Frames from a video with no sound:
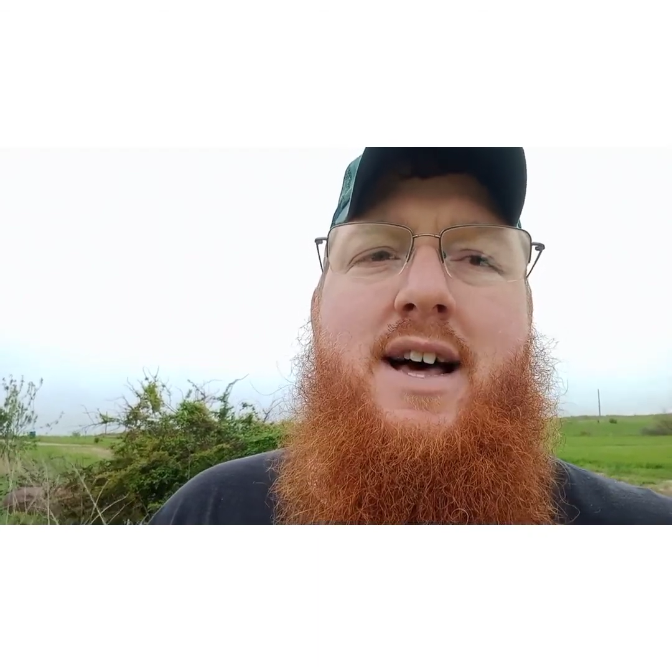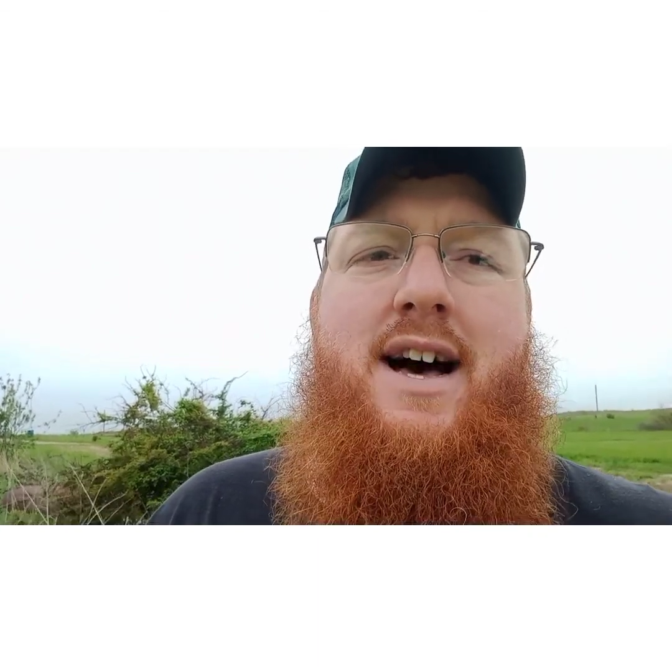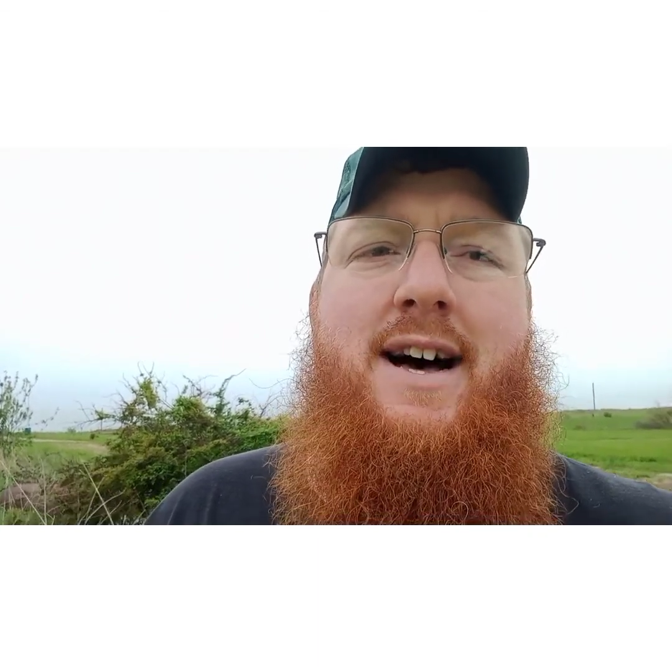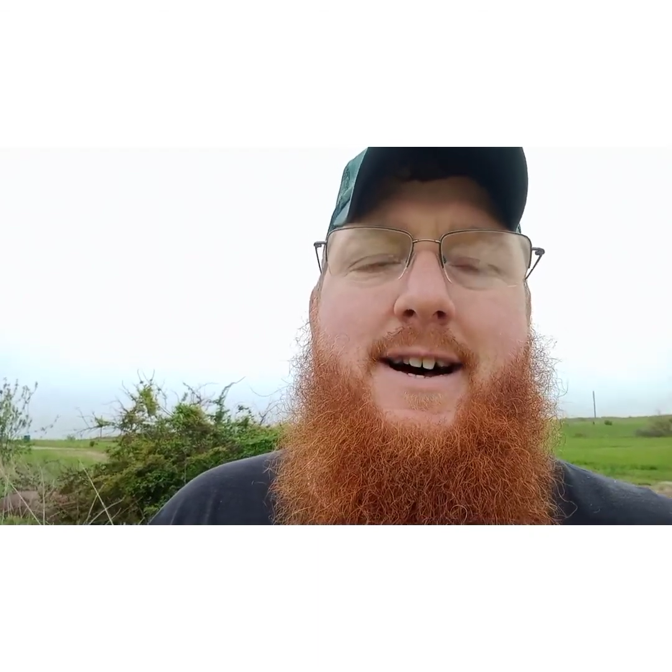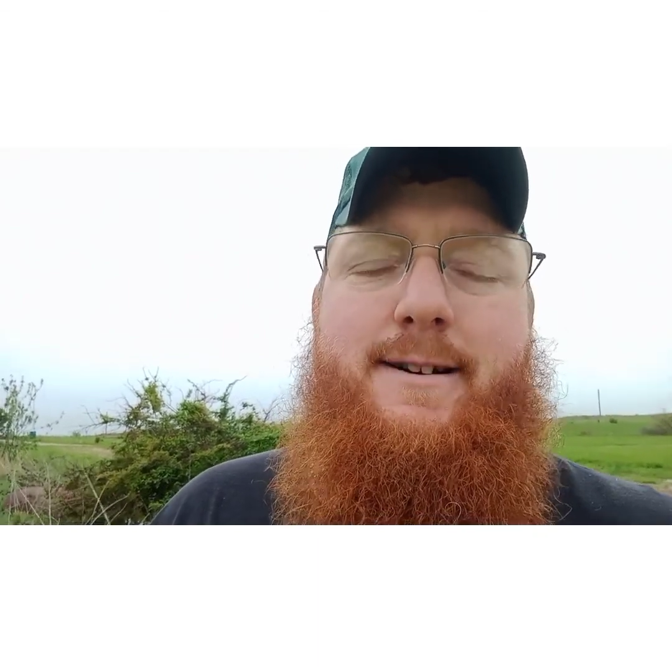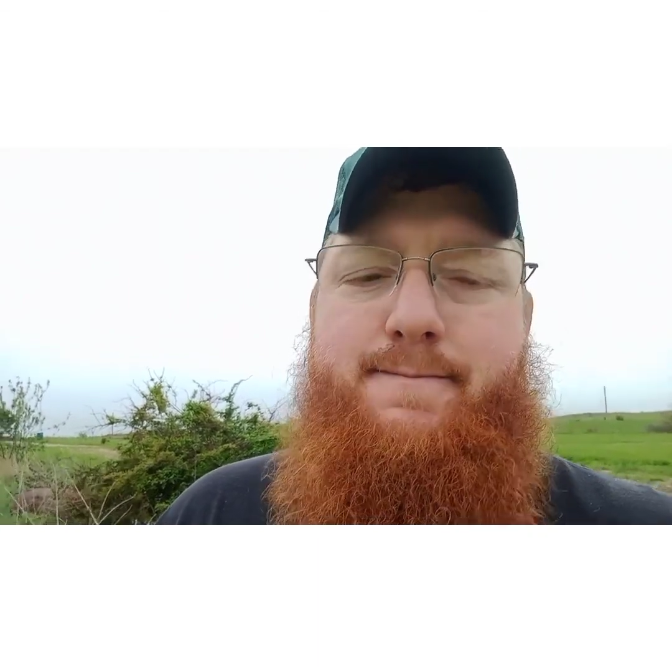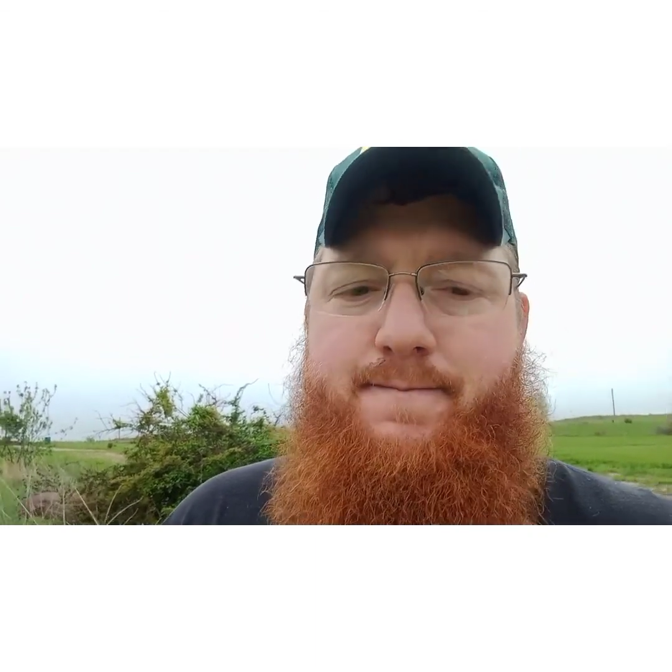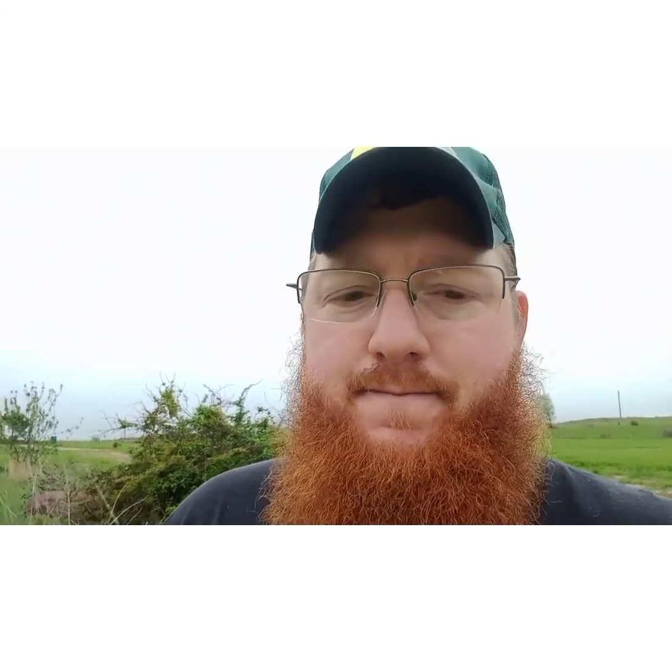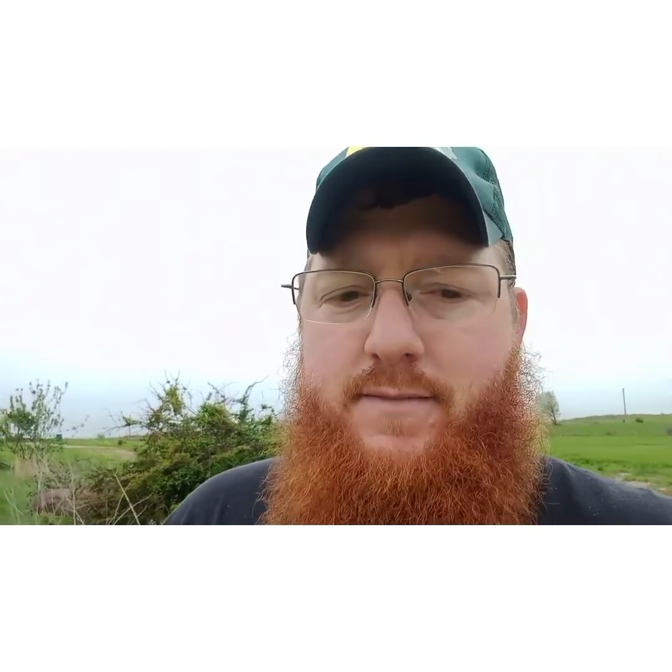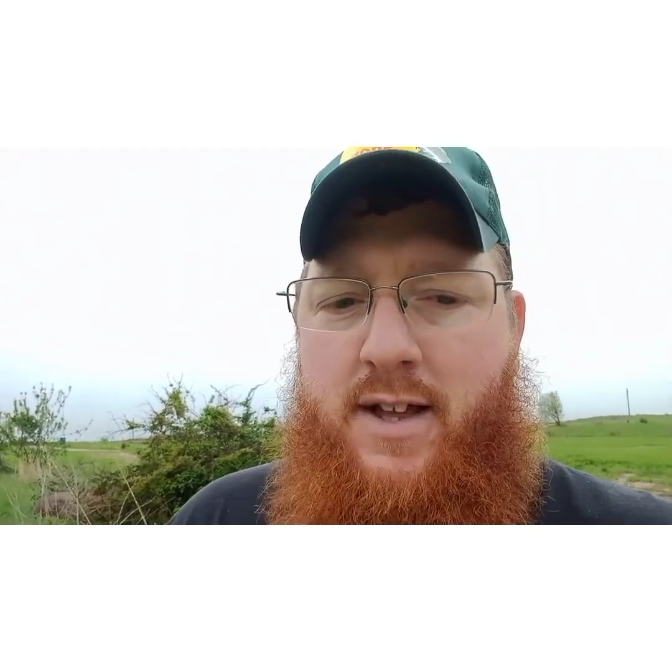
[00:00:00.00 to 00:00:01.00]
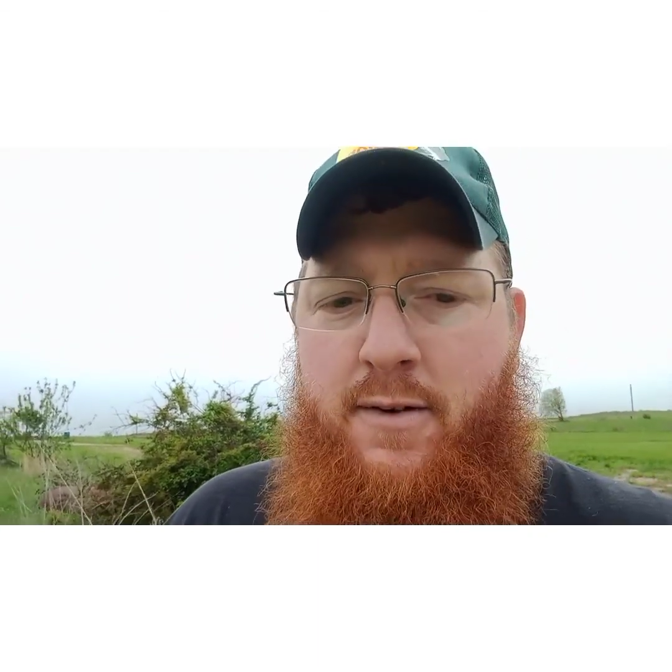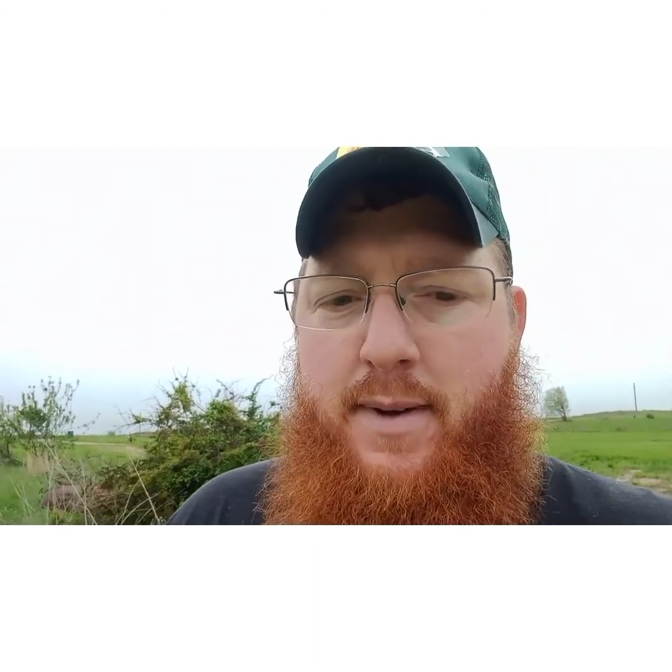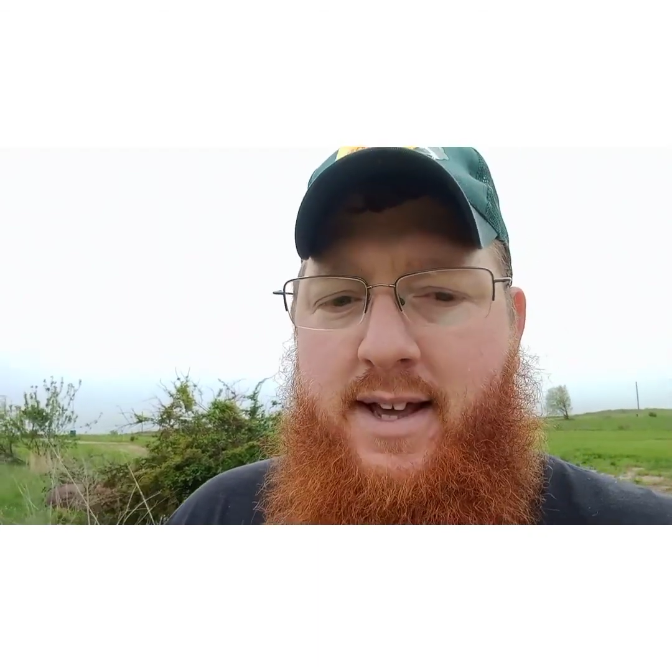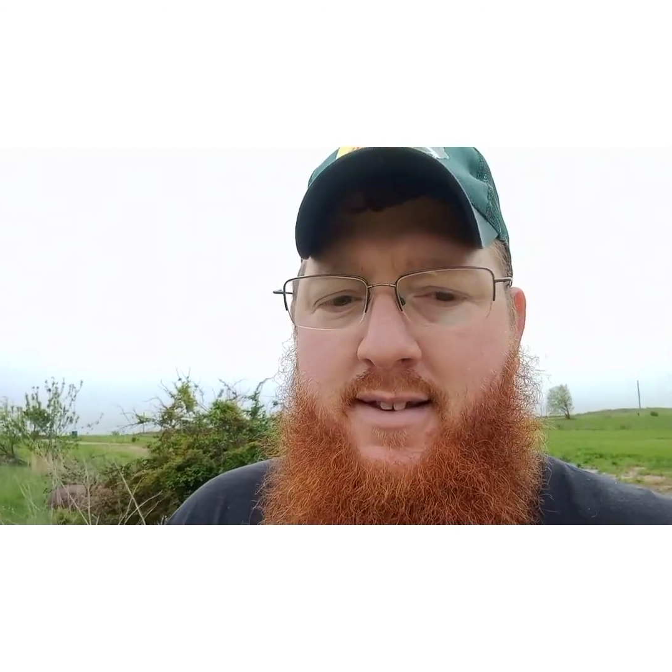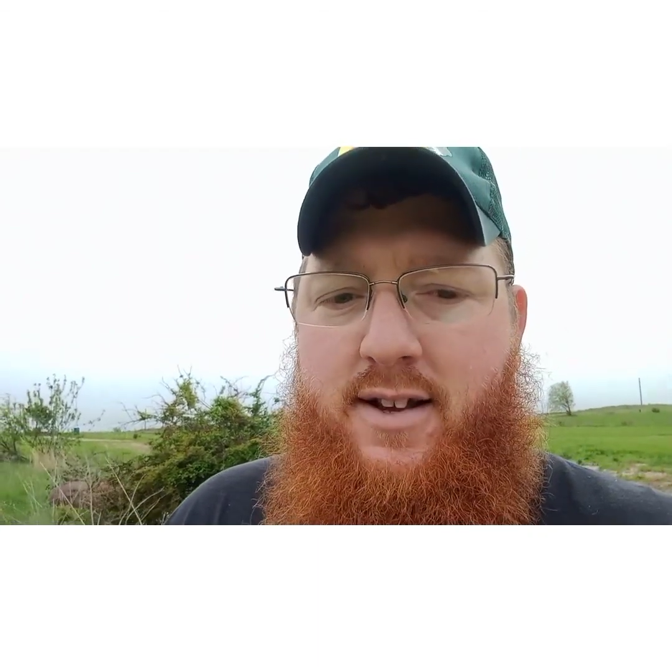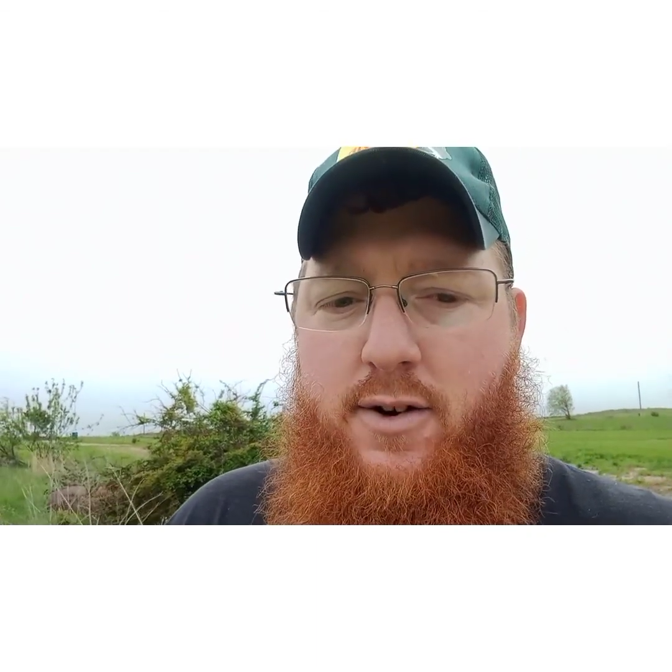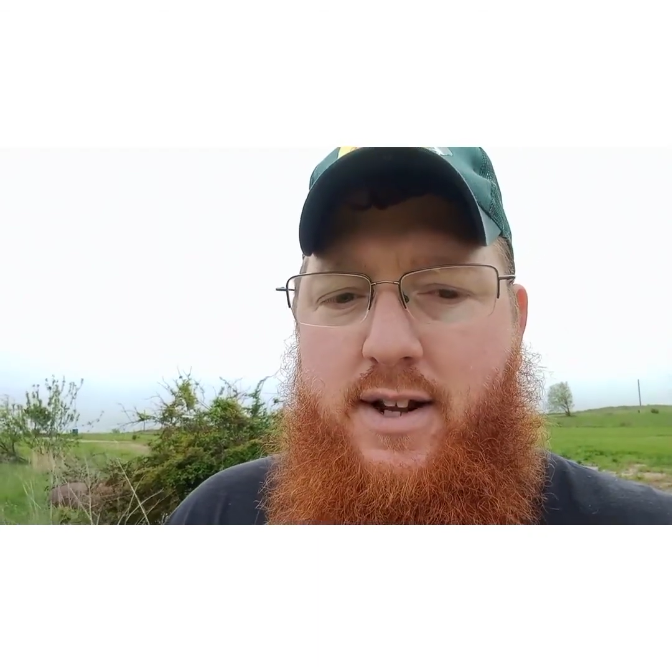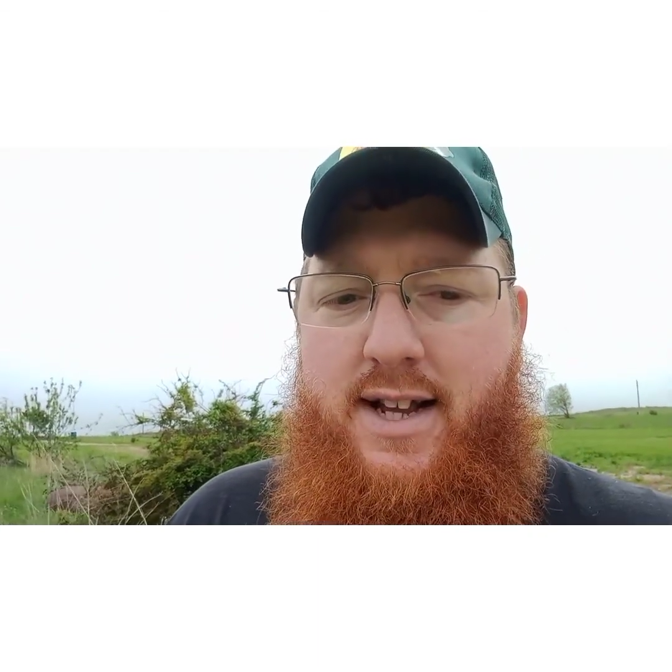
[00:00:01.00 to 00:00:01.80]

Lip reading: It would be easier to